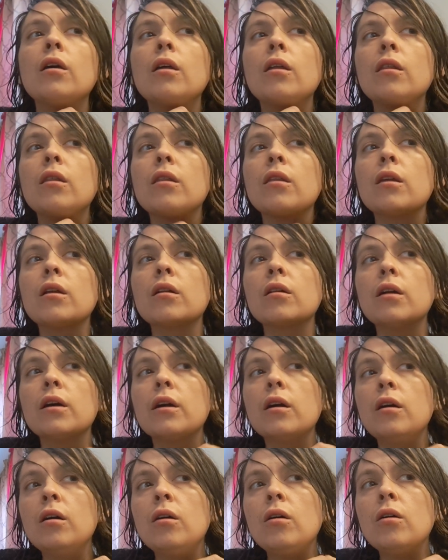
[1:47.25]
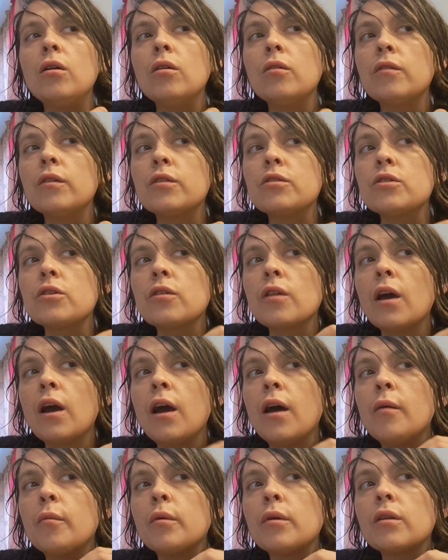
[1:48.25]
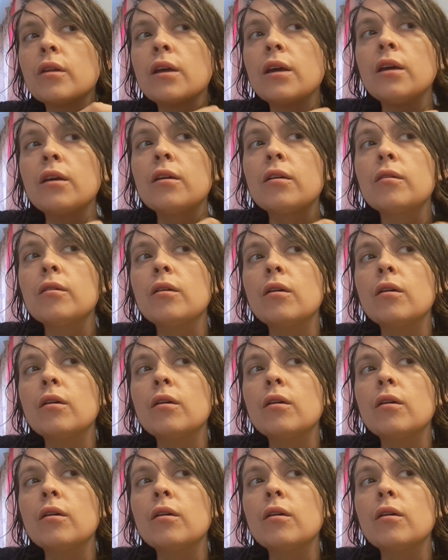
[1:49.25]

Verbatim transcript: and think like, oh, this or that. But like,